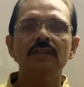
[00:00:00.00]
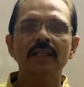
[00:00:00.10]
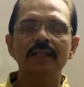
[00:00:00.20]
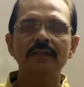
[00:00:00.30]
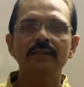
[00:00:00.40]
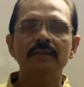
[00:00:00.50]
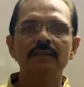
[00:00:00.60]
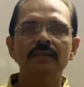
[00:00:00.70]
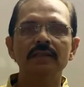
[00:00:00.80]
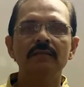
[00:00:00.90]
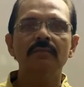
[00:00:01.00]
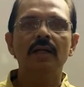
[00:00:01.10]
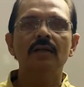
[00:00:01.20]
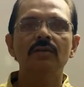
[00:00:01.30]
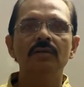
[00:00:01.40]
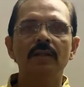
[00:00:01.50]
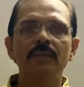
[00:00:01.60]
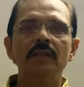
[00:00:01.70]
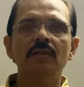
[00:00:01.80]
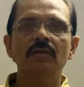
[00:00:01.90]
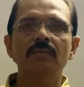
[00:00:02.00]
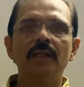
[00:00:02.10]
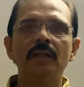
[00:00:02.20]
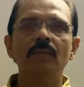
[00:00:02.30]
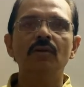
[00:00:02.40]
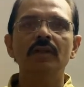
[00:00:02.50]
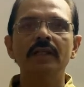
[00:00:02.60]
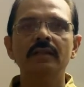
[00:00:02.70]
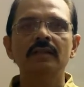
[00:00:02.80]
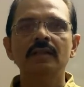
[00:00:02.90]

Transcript: characteristic and biochemical or metabolic